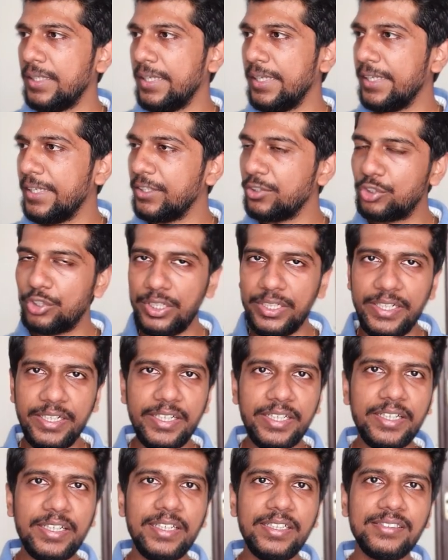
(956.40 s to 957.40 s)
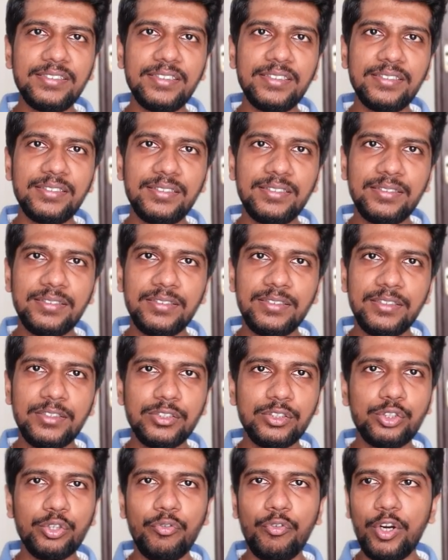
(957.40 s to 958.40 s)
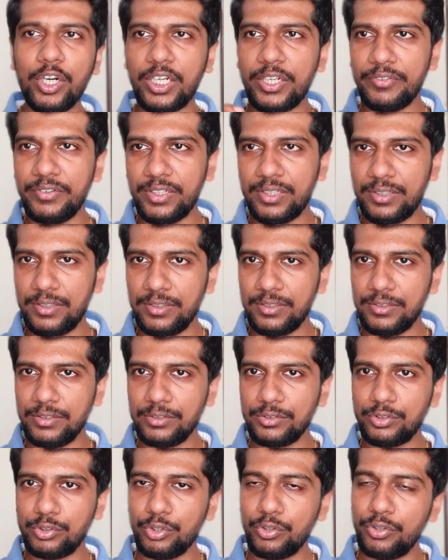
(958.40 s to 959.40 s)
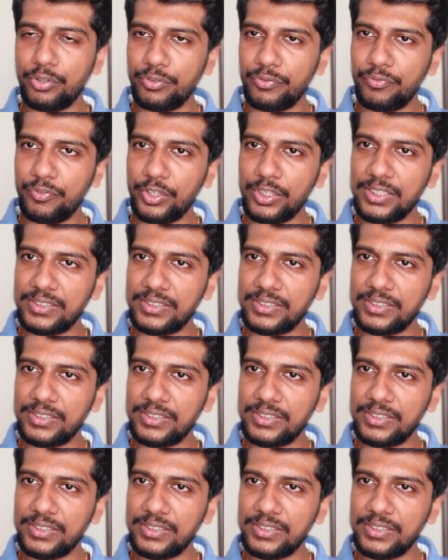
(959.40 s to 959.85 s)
Insulin increases. So for the